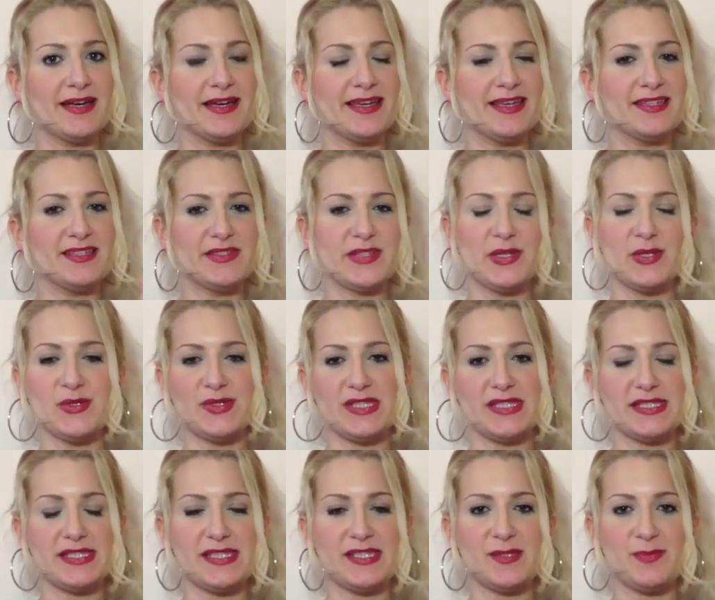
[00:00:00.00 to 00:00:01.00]
it
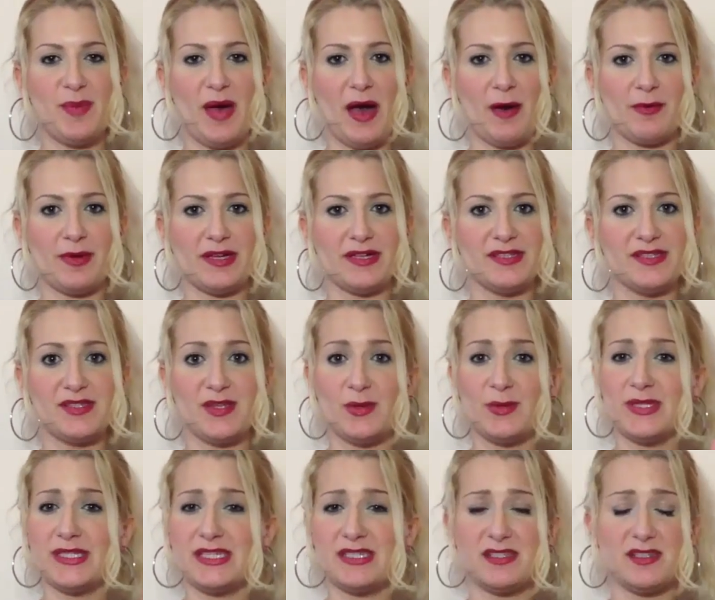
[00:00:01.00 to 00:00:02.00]
loses its power, so
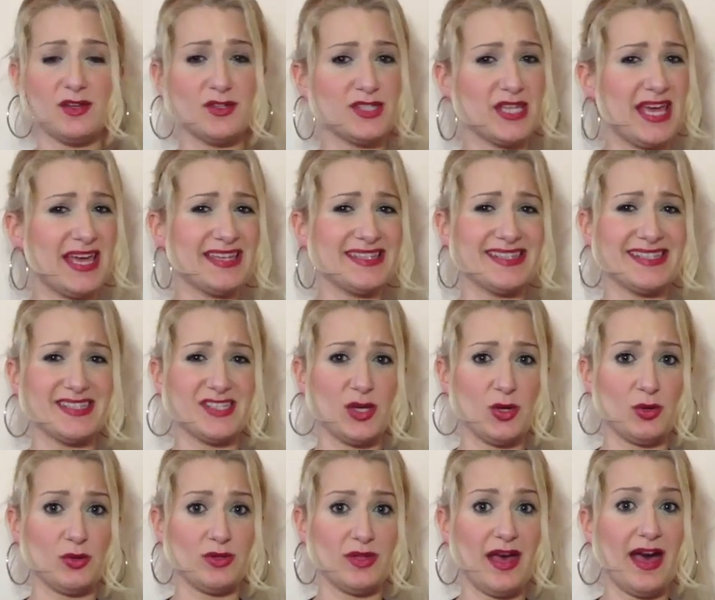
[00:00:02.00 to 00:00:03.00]
it is not heard at all.